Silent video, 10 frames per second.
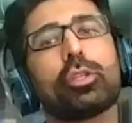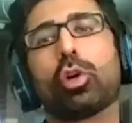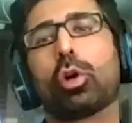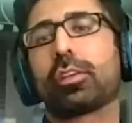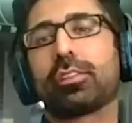New
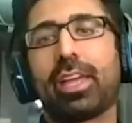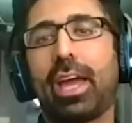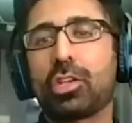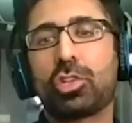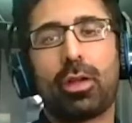York is a
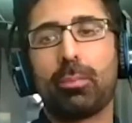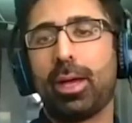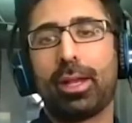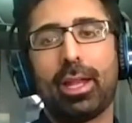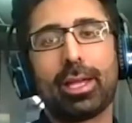cash grab,
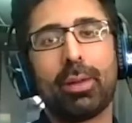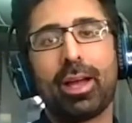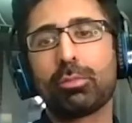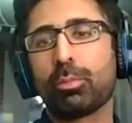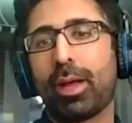man. Like
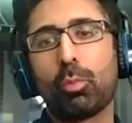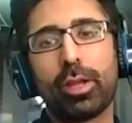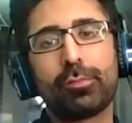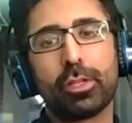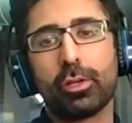my my
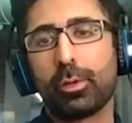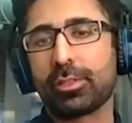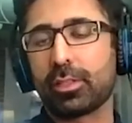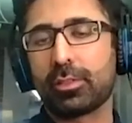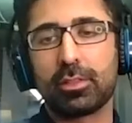wife did her
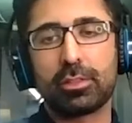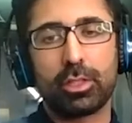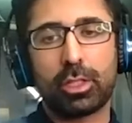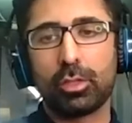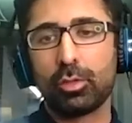residency in
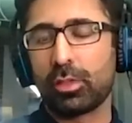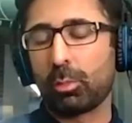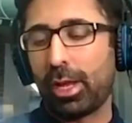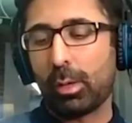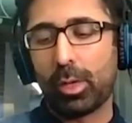Syracuse, and
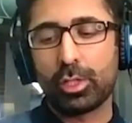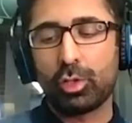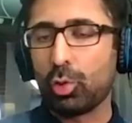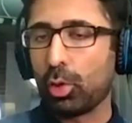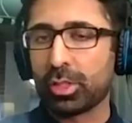when I went to
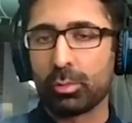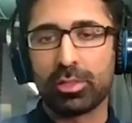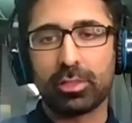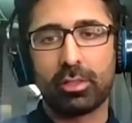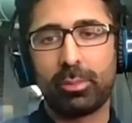New York to
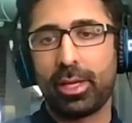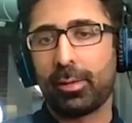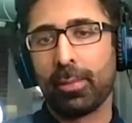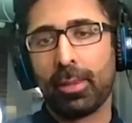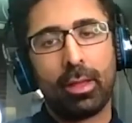visit her,
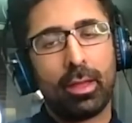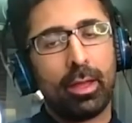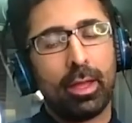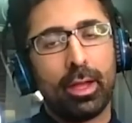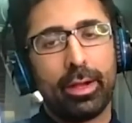man,
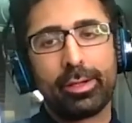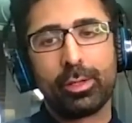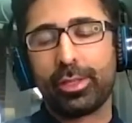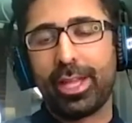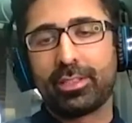
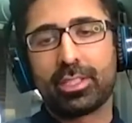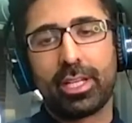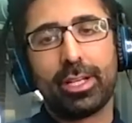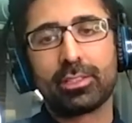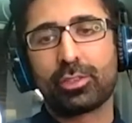dude, that
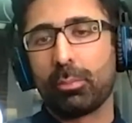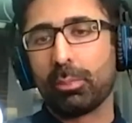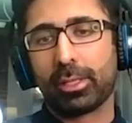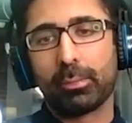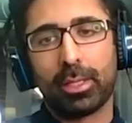state is
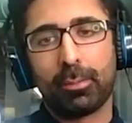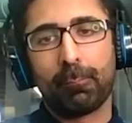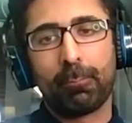crumbling, man.